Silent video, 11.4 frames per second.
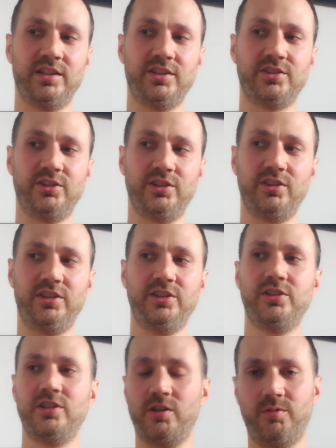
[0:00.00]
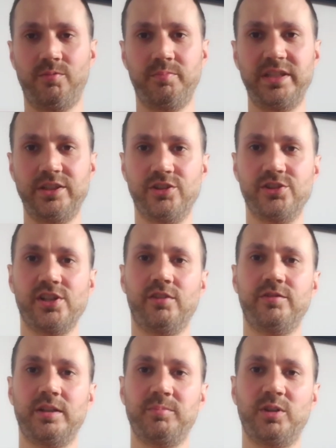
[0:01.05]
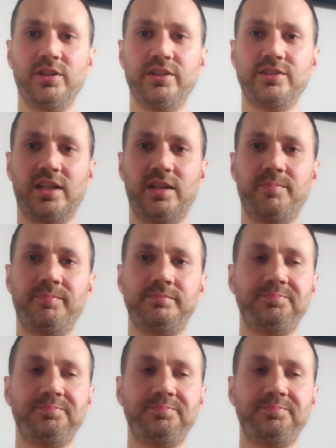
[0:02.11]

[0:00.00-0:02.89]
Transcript: So you don't beat yourself up all the time